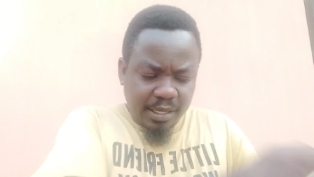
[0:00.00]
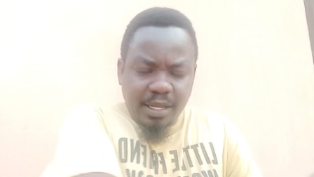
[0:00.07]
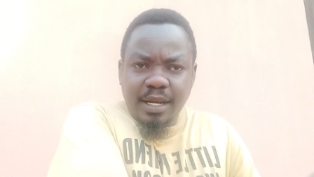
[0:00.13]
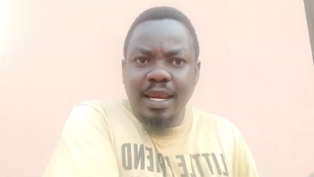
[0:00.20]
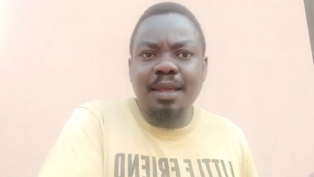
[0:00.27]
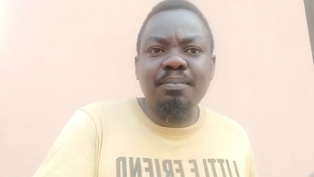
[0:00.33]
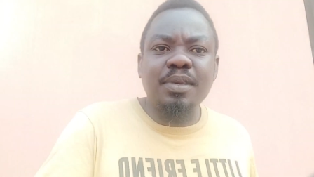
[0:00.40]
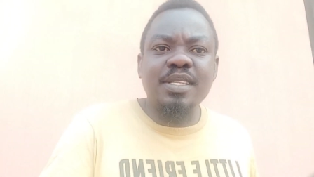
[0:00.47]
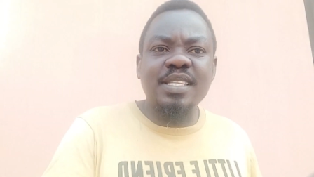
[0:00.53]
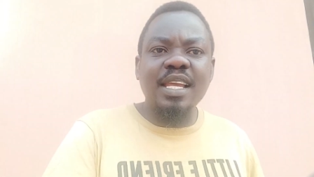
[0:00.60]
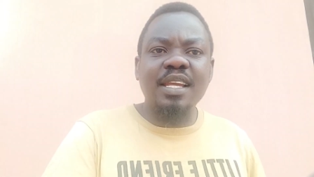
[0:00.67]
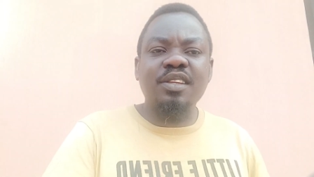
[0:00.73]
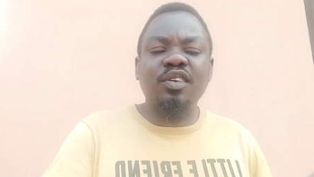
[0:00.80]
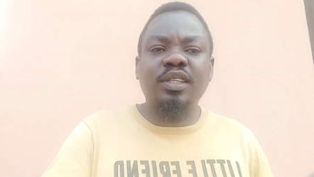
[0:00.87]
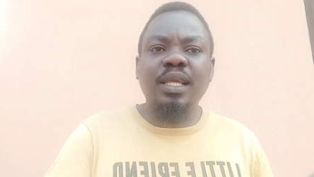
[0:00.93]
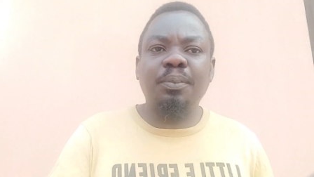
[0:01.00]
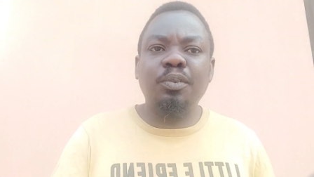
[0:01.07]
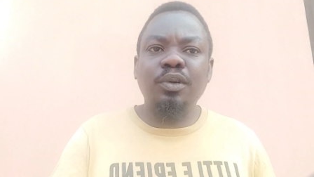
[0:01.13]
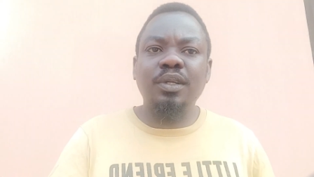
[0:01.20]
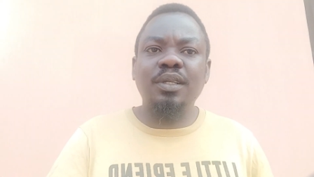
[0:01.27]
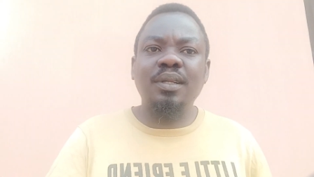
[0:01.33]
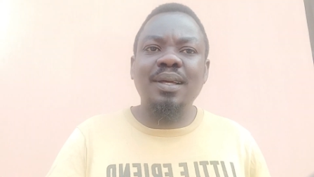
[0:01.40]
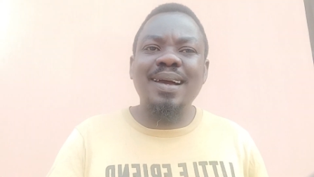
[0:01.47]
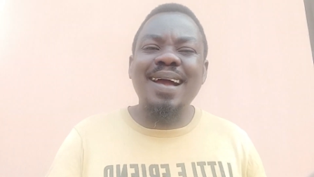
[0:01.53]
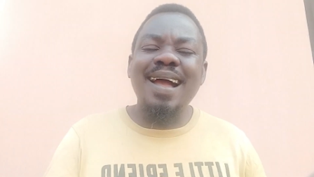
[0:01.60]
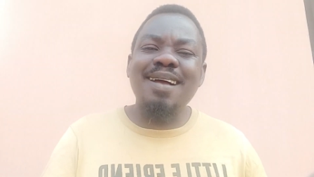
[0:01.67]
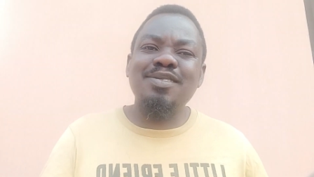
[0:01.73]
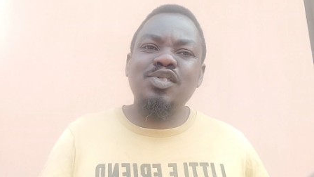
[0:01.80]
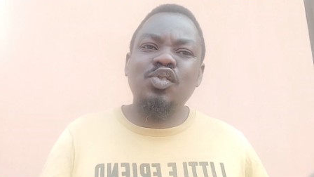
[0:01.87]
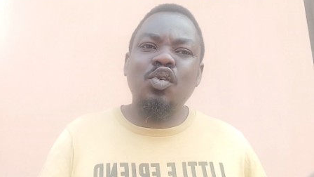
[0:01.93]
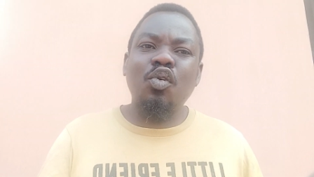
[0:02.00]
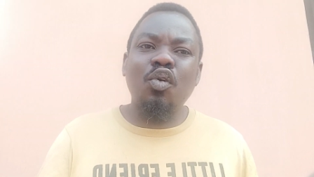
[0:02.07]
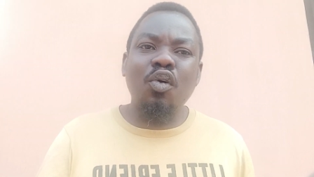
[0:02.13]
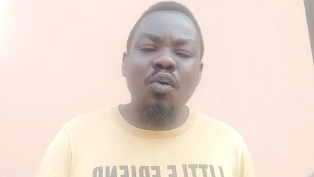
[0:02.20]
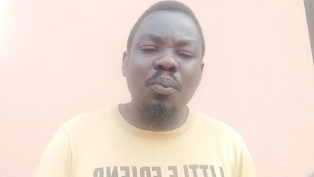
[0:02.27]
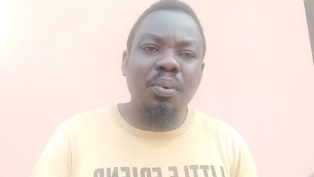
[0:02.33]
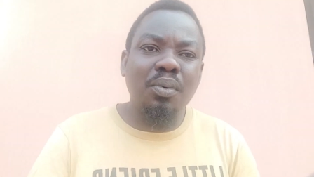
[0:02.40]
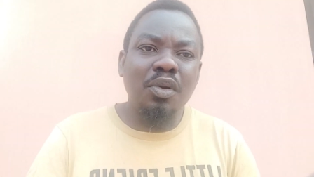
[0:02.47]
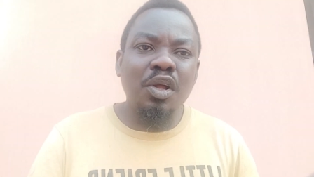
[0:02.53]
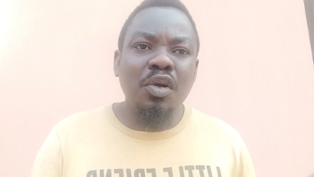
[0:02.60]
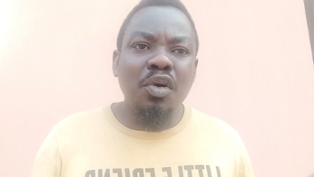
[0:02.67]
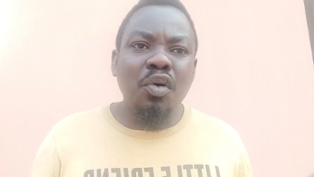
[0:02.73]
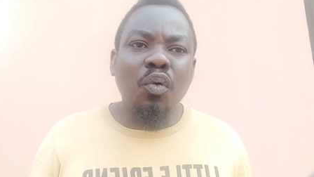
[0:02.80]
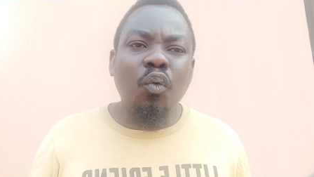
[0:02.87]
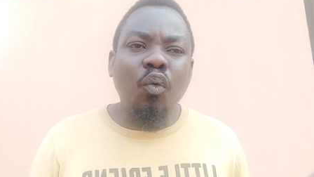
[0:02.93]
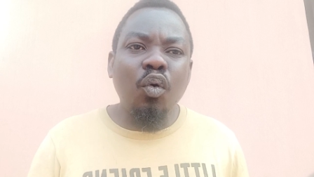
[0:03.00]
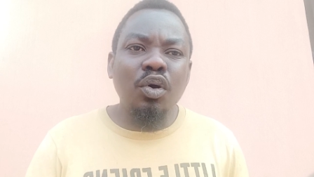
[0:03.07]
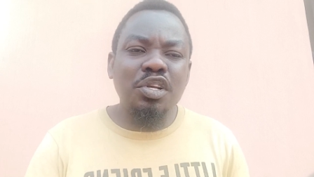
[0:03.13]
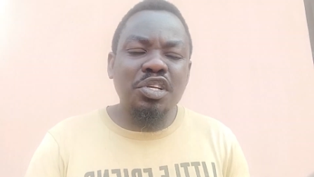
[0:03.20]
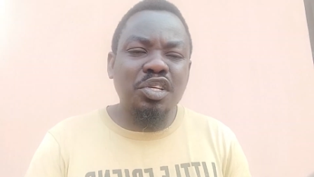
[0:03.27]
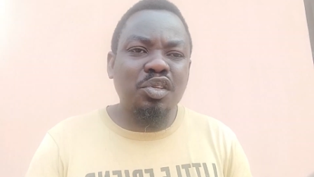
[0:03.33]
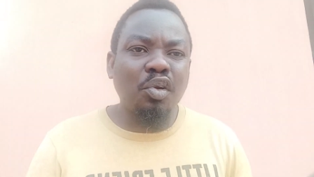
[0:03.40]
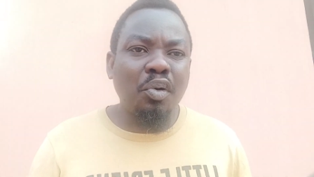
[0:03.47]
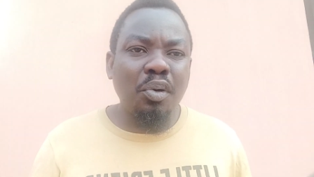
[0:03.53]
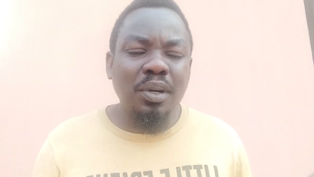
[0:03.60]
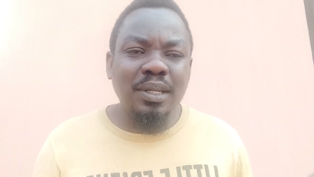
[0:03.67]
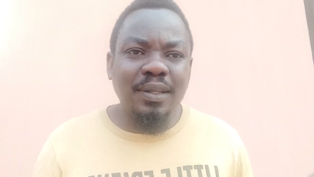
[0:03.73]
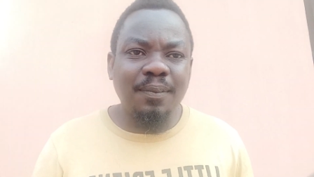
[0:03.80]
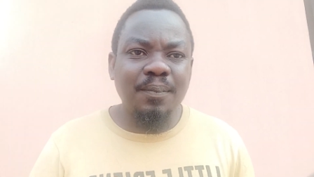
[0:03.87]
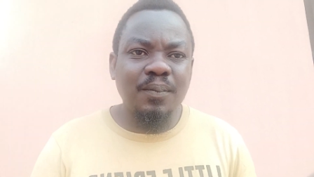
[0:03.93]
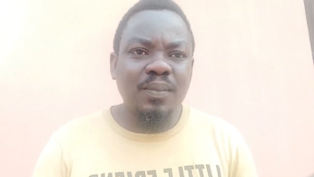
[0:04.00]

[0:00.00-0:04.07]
climb inside your tarpaulin, and scrub. Wash thoroughly.